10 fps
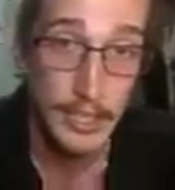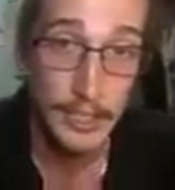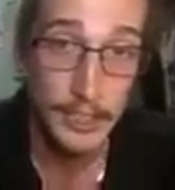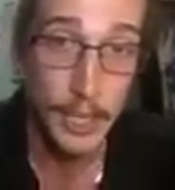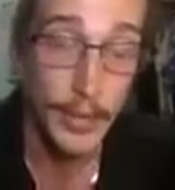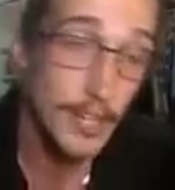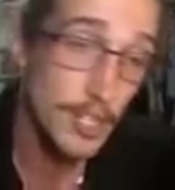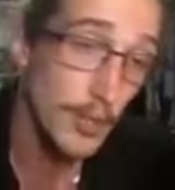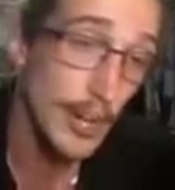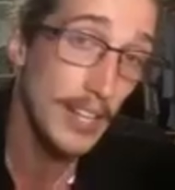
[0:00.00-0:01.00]
So here's
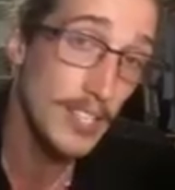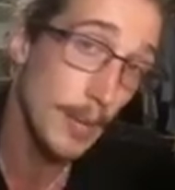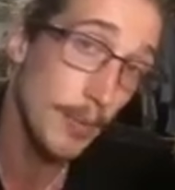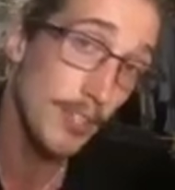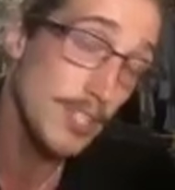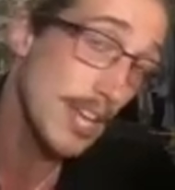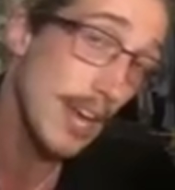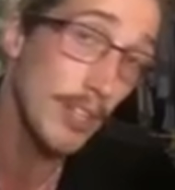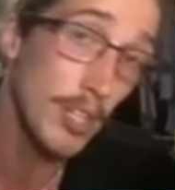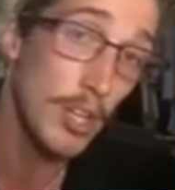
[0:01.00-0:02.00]
a great example. This is kind
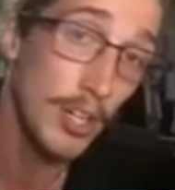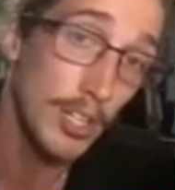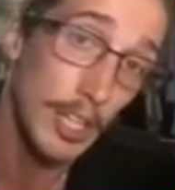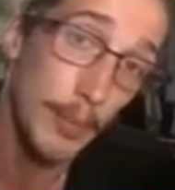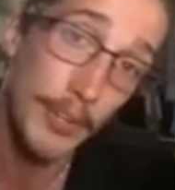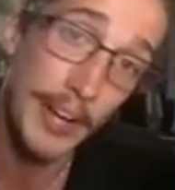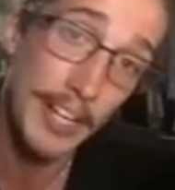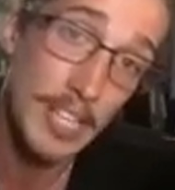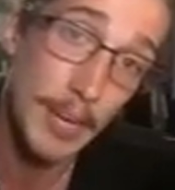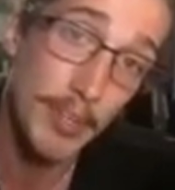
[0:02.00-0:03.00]
of a long clip. A great
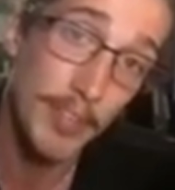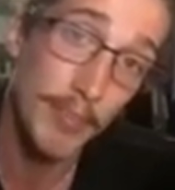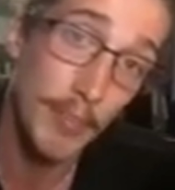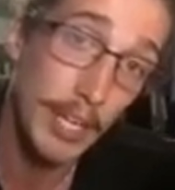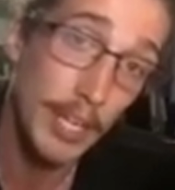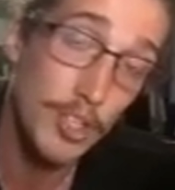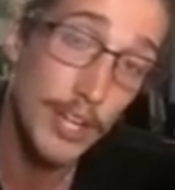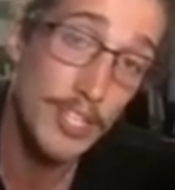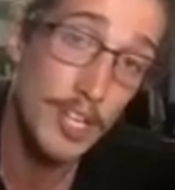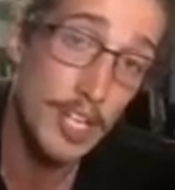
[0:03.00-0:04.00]
example of me
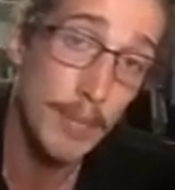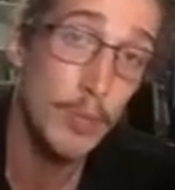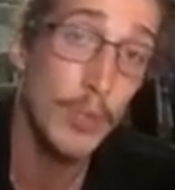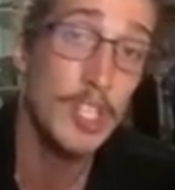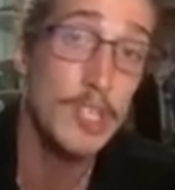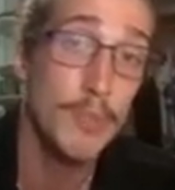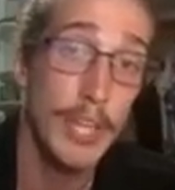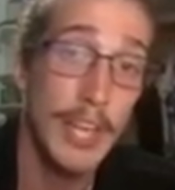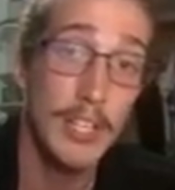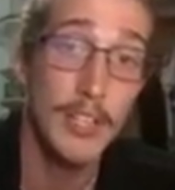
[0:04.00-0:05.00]
transitioning between the
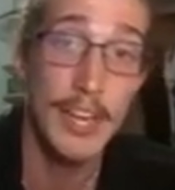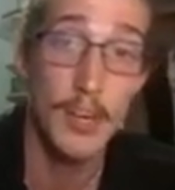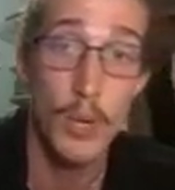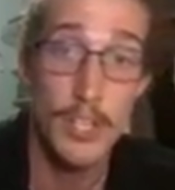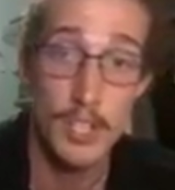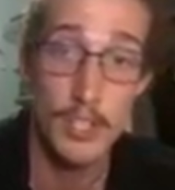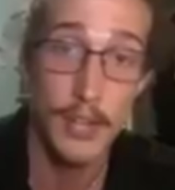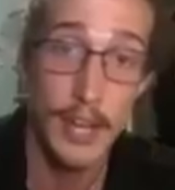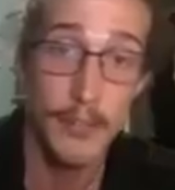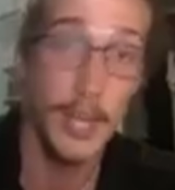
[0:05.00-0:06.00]
Spladle and a wizard, right?